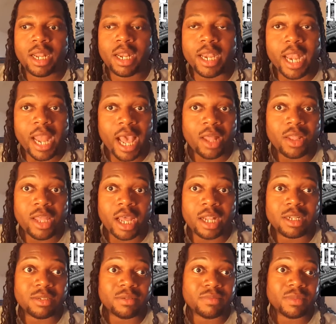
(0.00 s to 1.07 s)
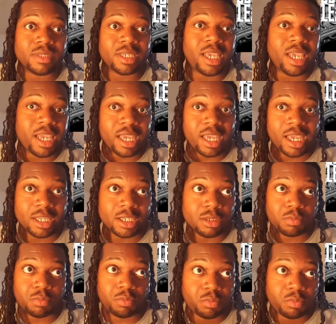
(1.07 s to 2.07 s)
Now that he is,